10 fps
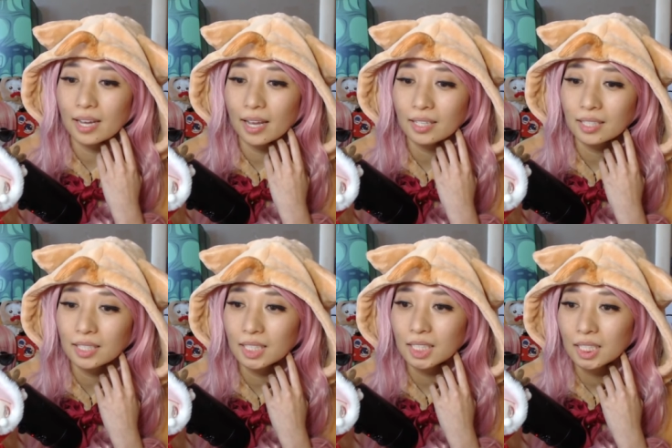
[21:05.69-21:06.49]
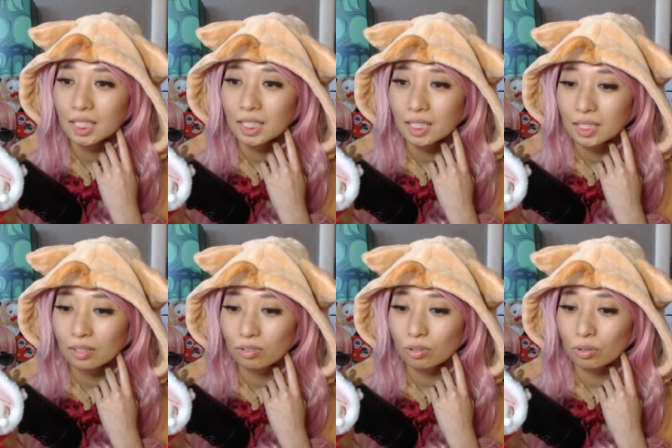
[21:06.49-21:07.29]
any
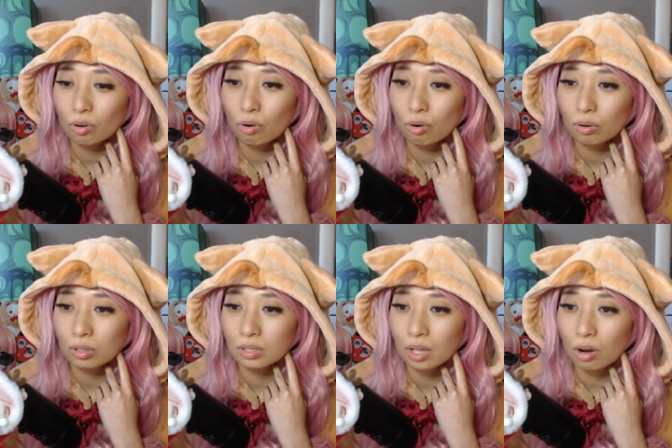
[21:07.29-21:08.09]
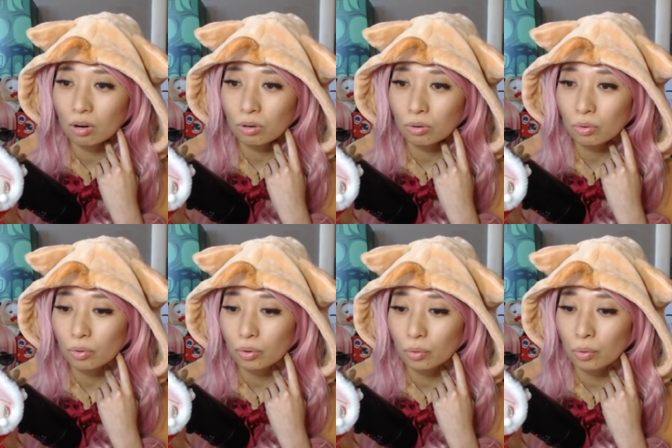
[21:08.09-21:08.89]
glow
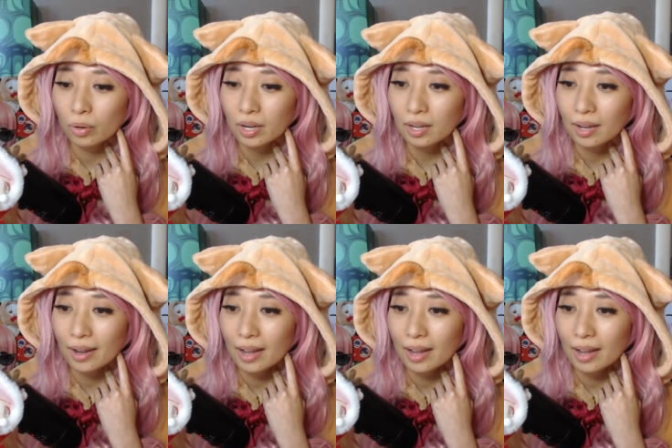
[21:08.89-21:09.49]
or aura.